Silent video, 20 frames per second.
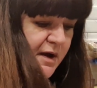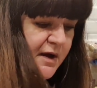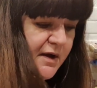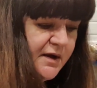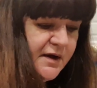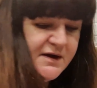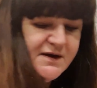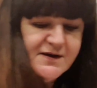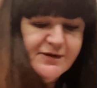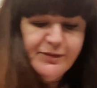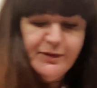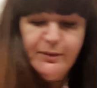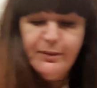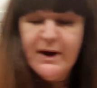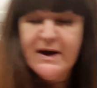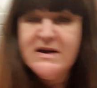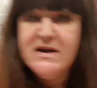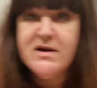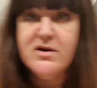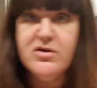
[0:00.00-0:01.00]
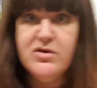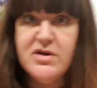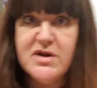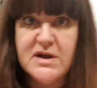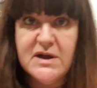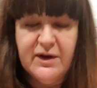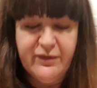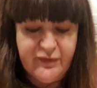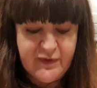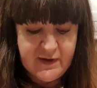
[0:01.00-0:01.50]
because if we waited on
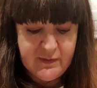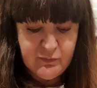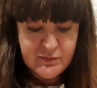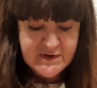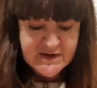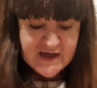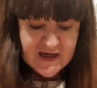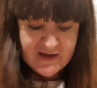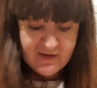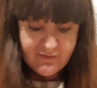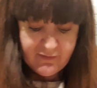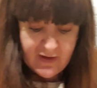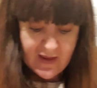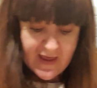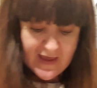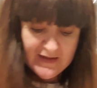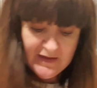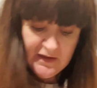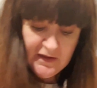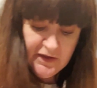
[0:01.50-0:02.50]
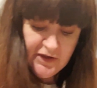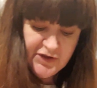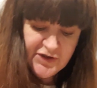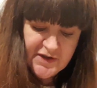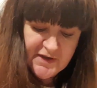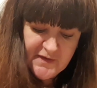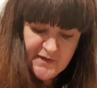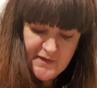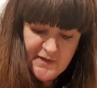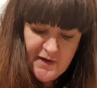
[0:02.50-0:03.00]
delivery it would take
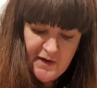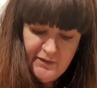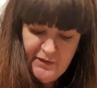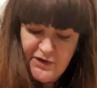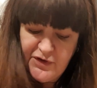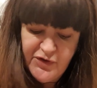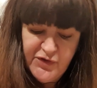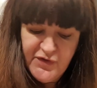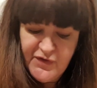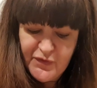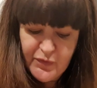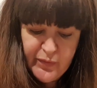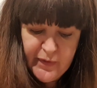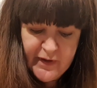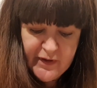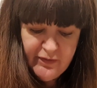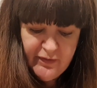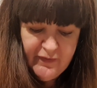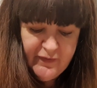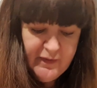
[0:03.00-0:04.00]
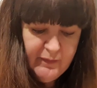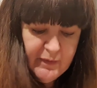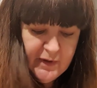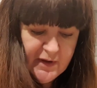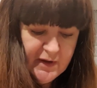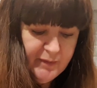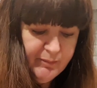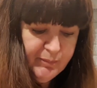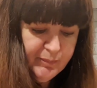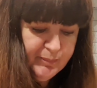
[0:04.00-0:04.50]
ages, so it's just quicker if you went
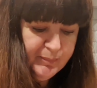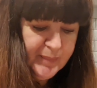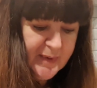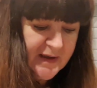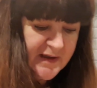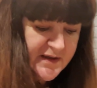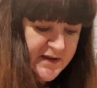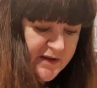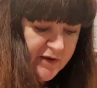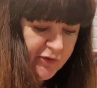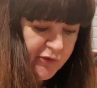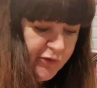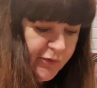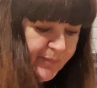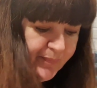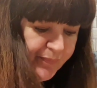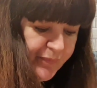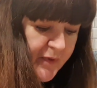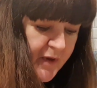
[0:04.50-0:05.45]
and picked it up.